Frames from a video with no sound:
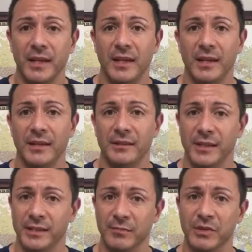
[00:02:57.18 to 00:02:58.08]

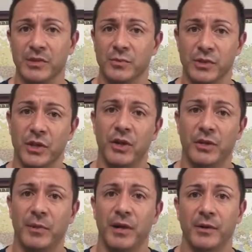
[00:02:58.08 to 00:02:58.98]
And as much as we talk
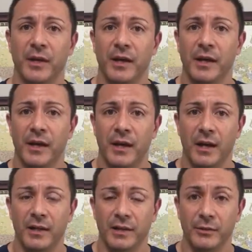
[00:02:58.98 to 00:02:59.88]
about
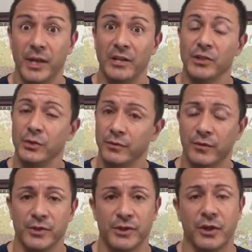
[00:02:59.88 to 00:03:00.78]
kind of shooting
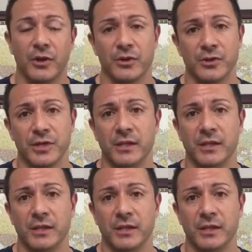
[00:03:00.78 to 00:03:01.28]
for the stars